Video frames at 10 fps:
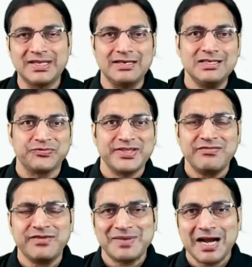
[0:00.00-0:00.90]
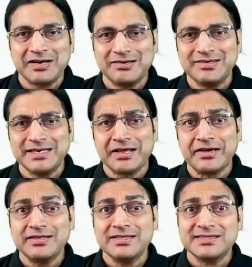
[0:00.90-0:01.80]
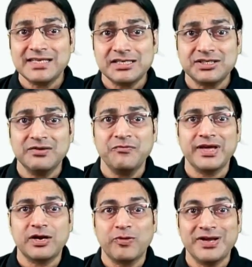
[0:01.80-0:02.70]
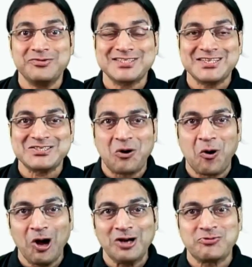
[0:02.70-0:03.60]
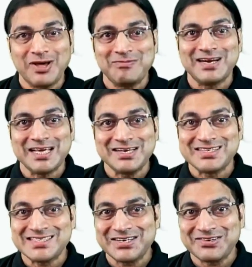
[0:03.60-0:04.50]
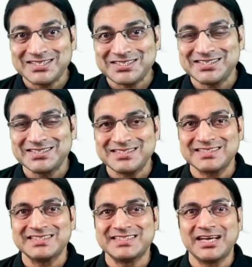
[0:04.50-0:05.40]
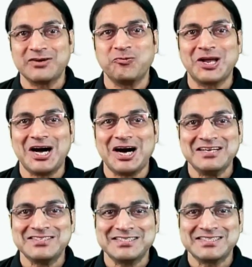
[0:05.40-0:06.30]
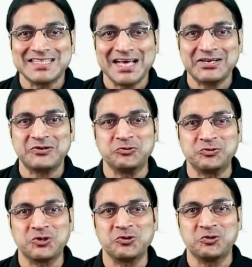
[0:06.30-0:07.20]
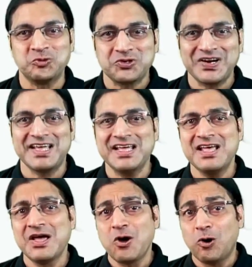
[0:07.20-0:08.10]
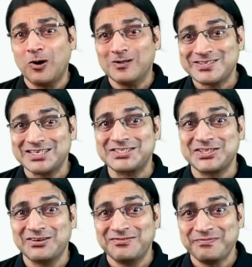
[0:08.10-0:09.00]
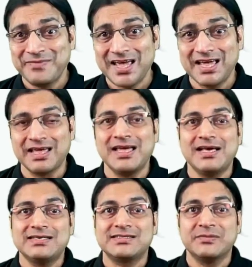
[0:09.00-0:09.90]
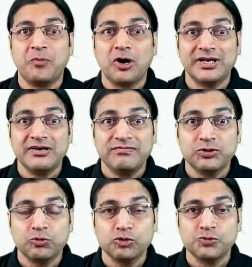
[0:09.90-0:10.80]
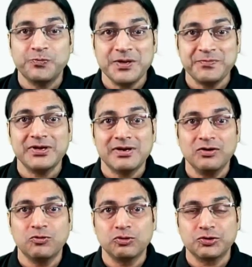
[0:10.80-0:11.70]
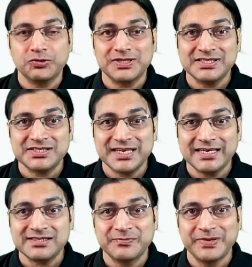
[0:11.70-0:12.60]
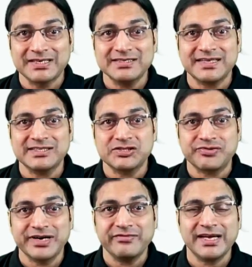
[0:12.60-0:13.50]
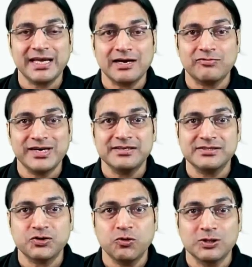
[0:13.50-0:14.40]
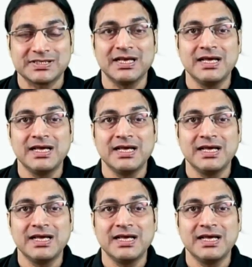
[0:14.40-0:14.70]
This is Vijay from CLAT 100, and here in this session, we are going to discuss all 12 legal reasoning questions that were asked in SLAT 2023 on 6th of May. It's important for those people who took this test because they can straight away calculate their scores.